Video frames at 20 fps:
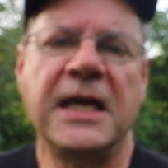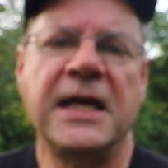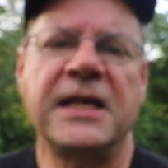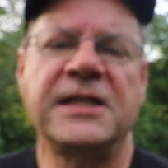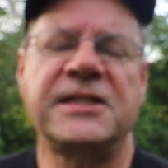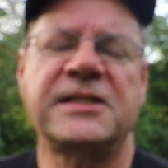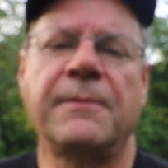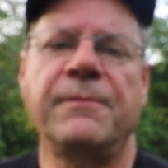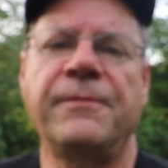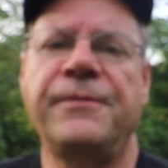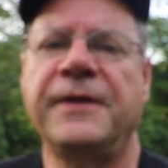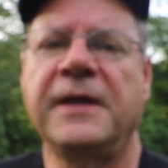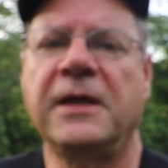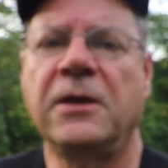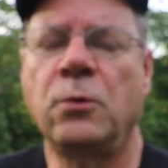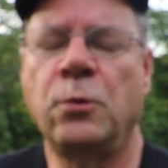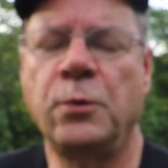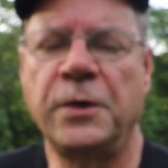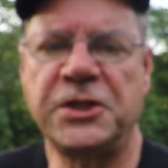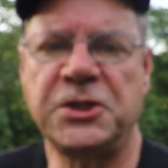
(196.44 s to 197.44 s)
is
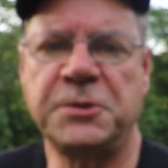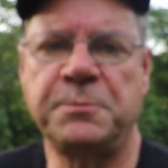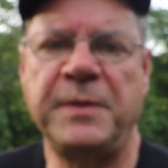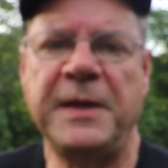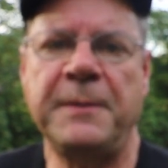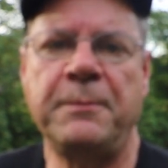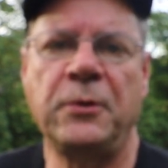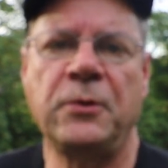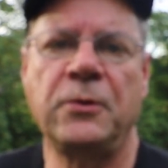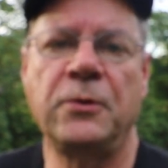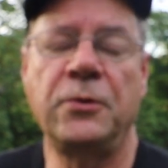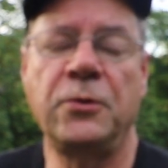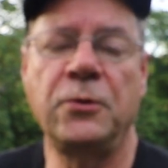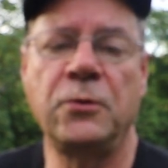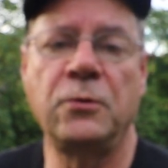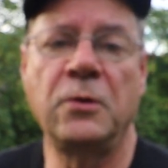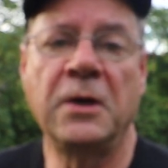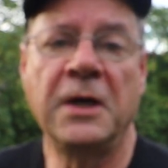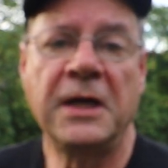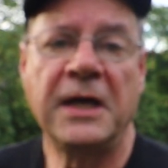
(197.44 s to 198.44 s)
something which people
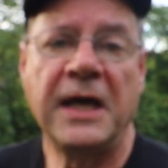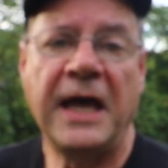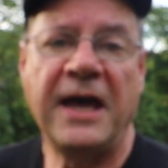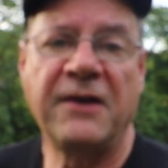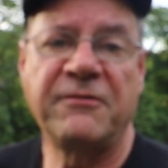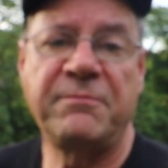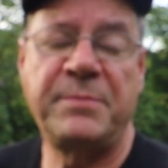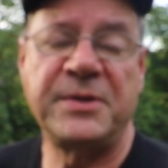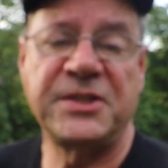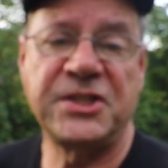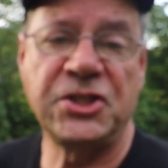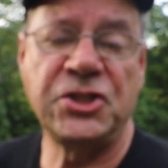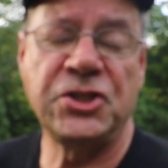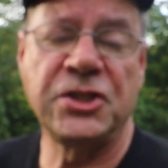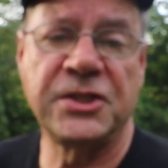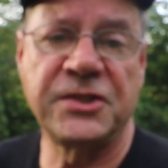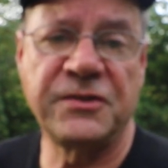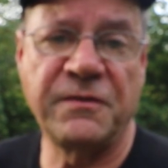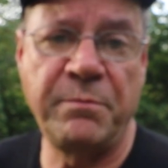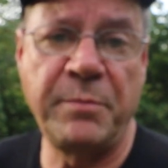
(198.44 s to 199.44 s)
who have
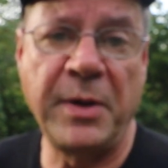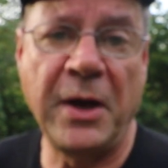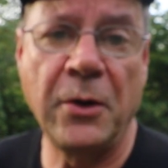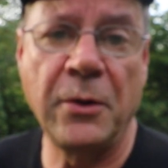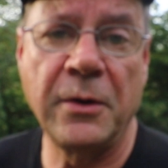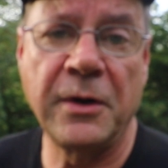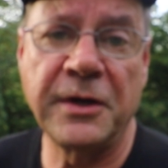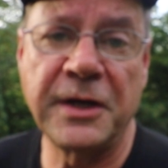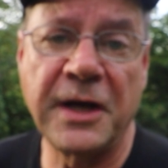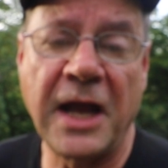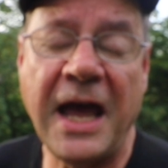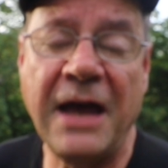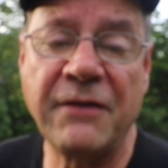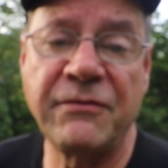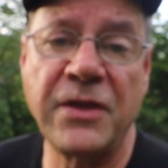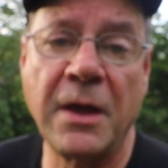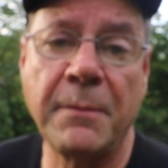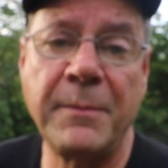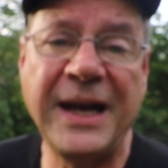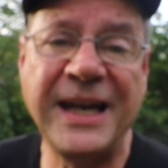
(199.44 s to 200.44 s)
positions of power and
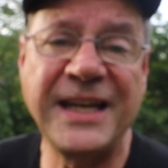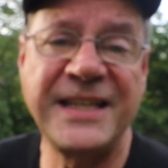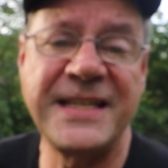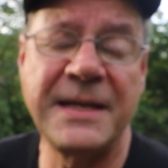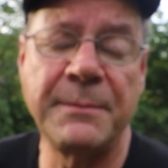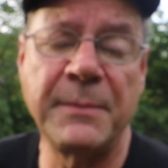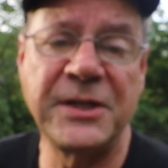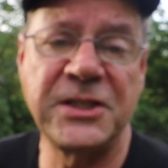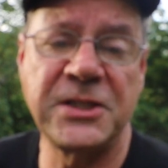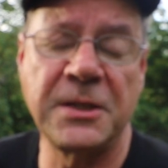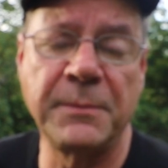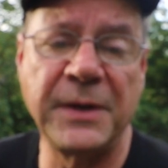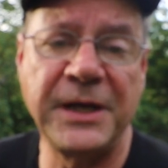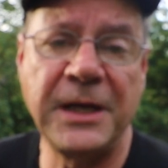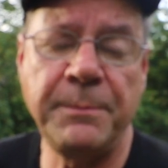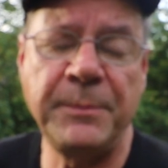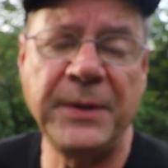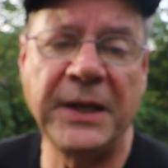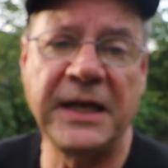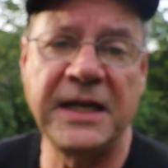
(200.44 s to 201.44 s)
have the ability to
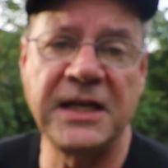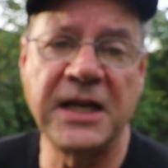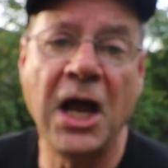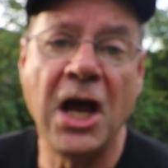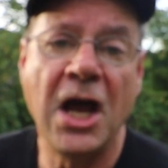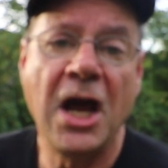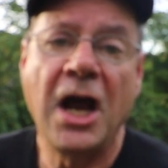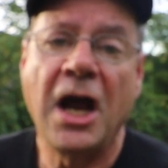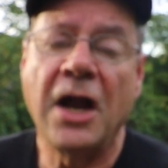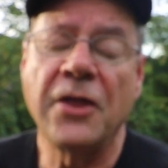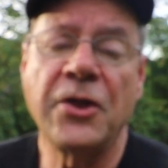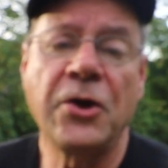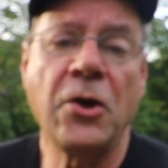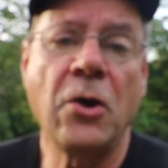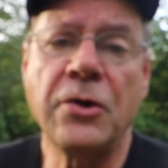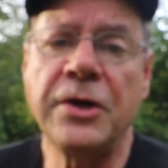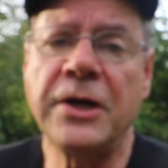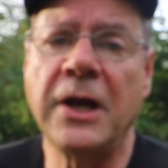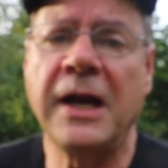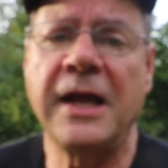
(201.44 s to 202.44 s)
manipulate, they're
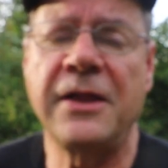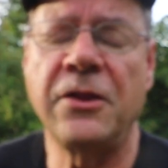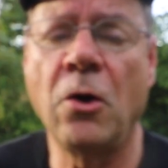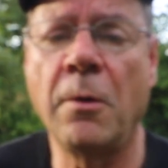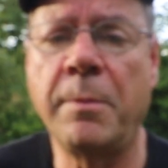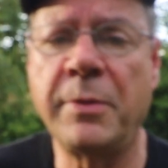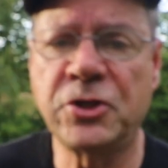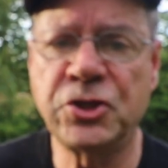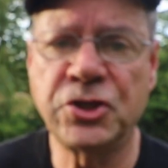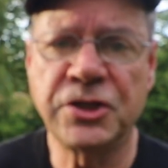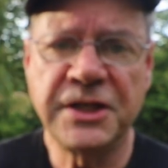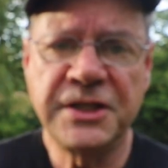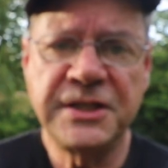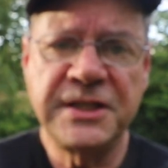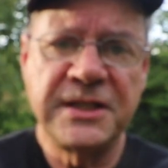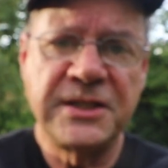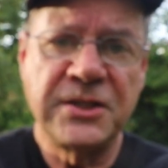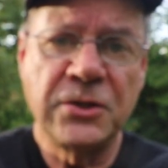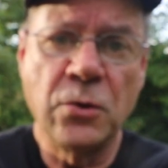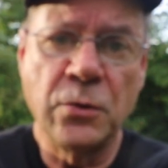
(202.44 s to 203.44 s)
not going to let the
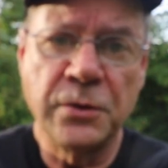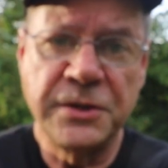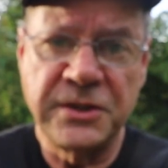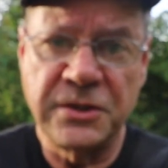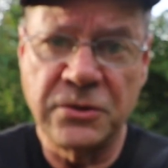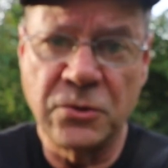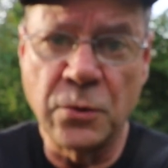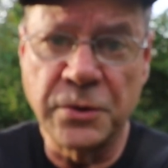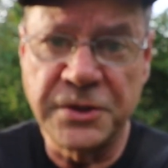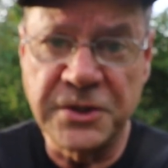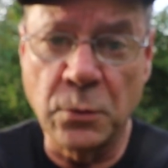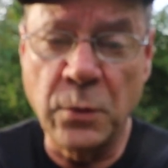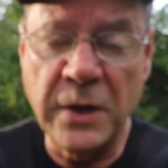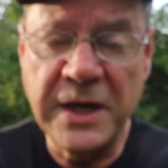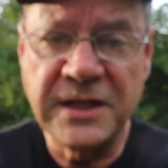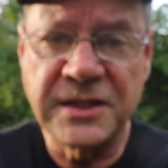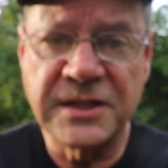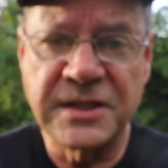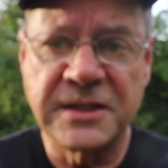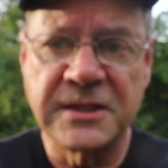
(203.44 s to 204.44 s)
opportunity to go to
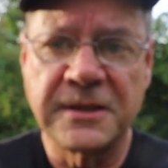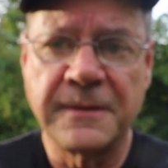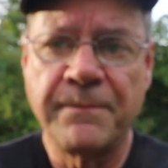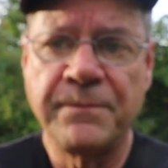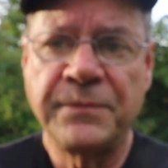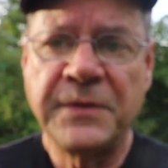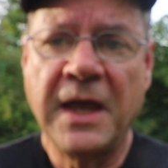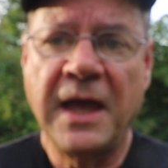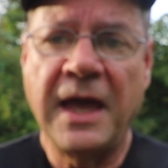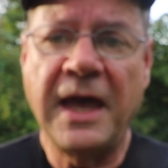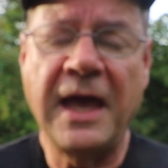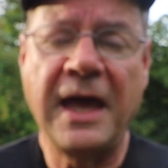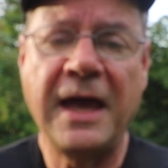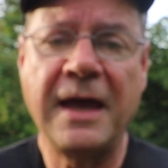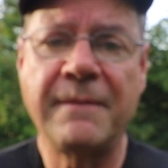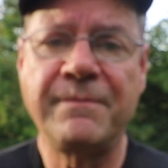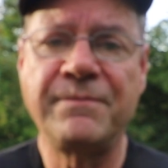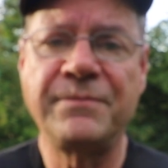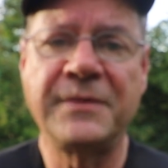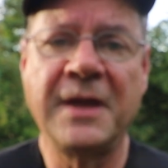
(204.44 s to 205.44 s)
waste.
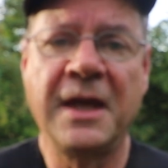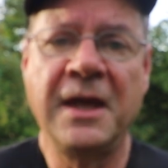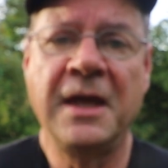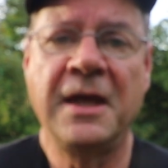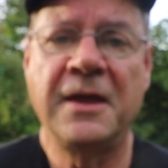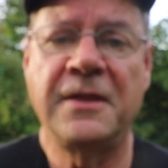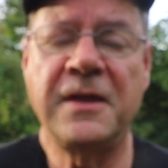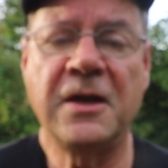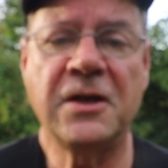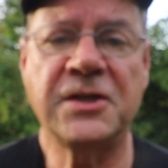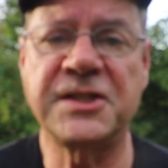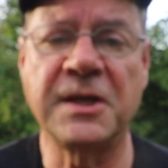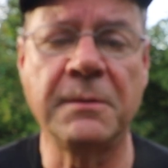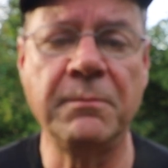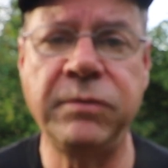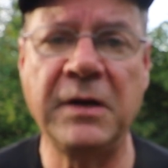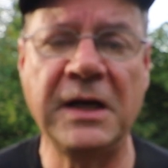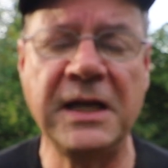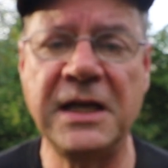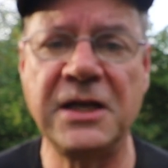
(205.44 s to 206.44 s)
They're
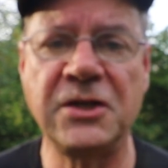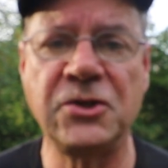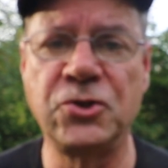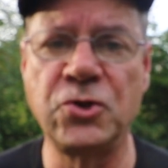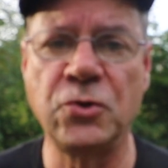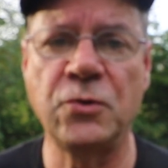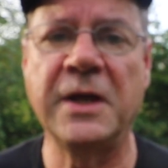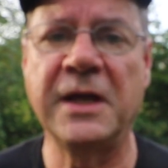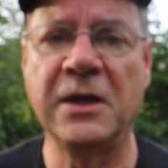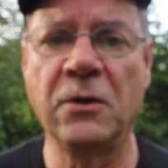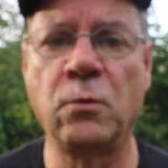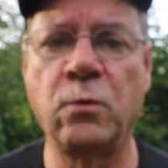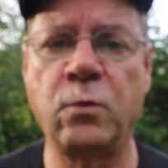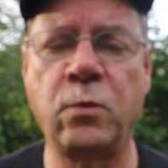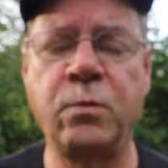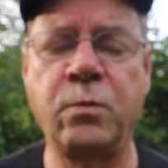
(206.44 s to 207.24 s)
simply doing